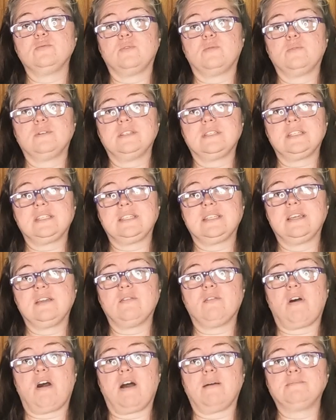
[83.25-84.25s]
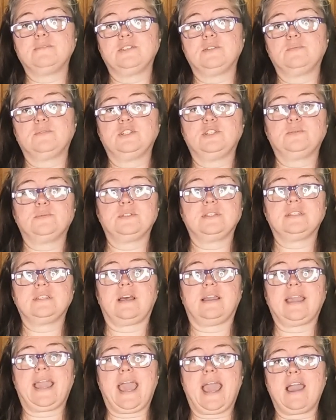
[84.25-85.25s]
One was a single option, which was
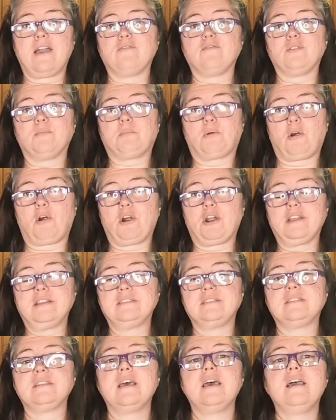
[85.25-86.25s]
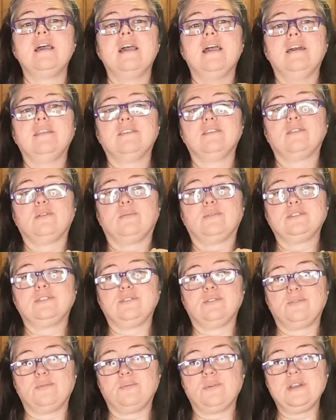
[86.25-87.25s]
like half the price. And then there was
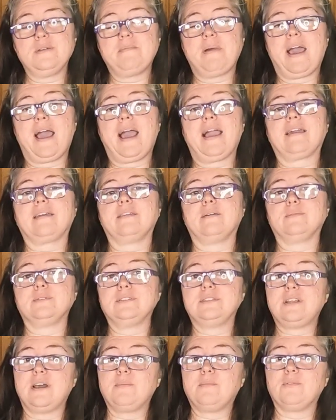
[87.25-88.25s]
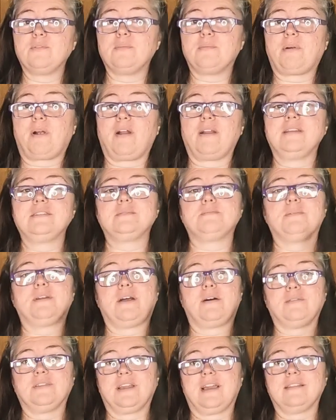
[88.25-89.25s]
the three pack that was double the price, but
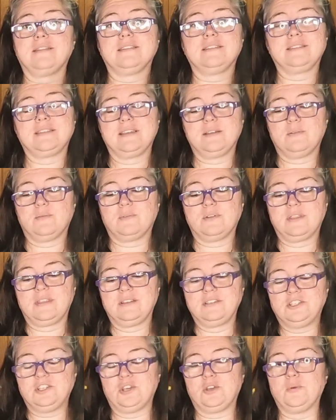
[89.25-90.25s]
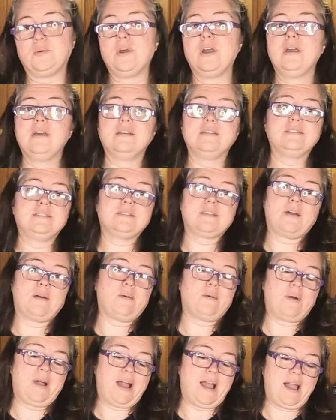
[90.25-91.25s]
I only got the single one then too. So
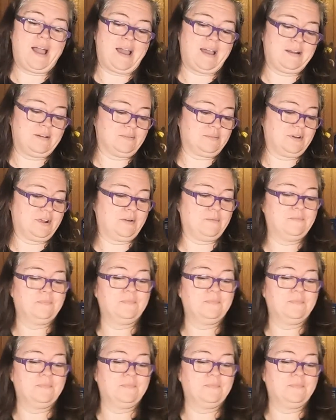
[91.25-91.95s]
I, I don't know.